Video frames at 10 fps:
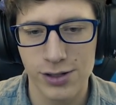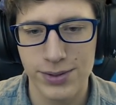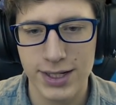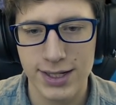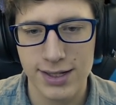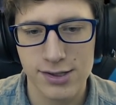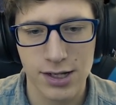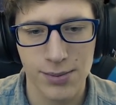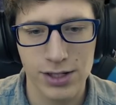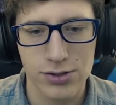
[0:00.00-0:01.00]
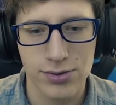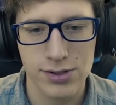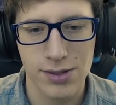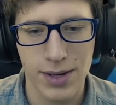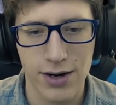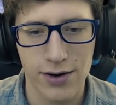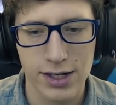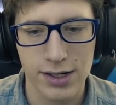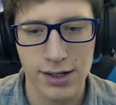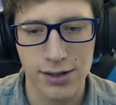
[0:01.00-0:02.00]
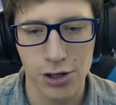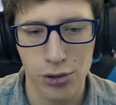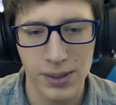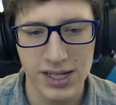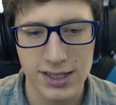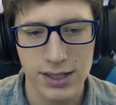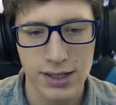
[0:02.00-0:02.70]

B is coming towards America a little bit,